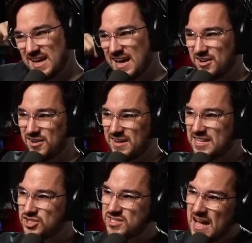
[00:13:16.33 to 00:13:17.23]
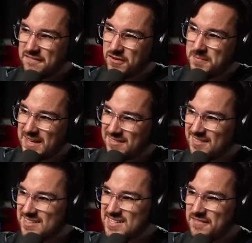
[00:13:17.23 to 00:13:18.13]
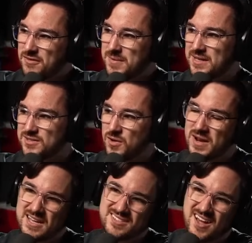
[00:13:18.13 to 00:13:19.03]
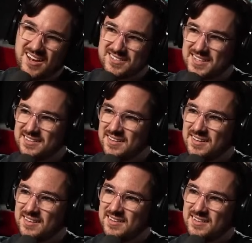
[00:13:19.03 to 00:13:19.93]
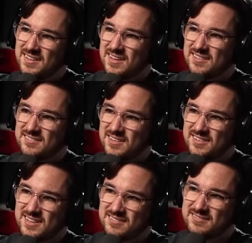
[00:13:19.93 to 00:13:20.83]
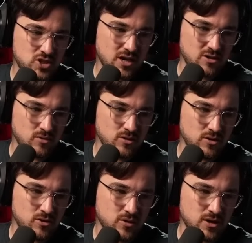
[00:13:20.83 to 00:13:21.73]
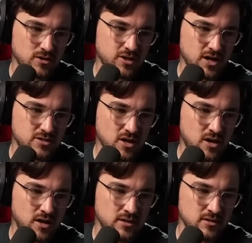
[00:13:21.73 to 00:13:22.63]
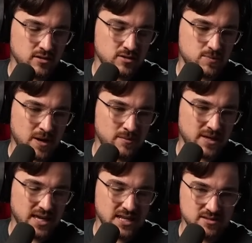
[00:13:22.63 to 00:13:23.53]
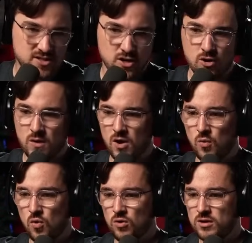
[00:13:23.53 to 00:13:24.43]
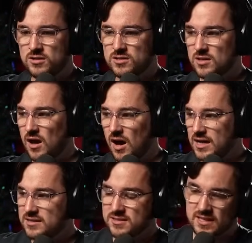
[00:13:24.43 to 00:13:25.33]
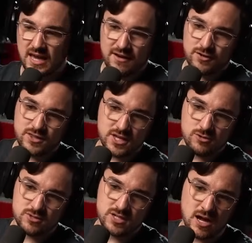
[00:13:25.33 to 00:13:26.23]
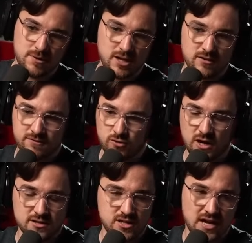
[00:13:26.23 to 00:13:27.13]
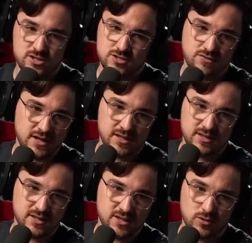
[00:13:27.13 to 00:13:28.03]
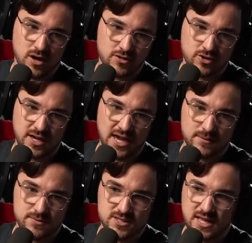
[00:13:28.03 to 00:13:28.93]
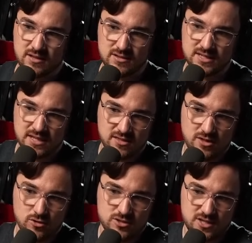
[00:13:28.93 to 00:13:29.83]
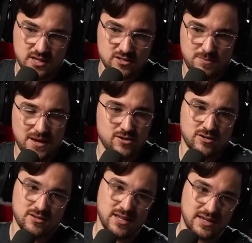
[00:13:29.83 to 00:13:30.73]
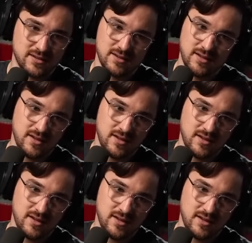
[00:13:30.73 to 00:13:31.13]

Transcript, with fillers: I don't know. It's just not for me. It's not for me. So when I saw it, I was like, Oh, okay. Jared, Luke, what are your thoughts on Spider Man getting zero awards? Honestly, everything it was nominated for, I, I just frankly think there were other games that did those things better. Like,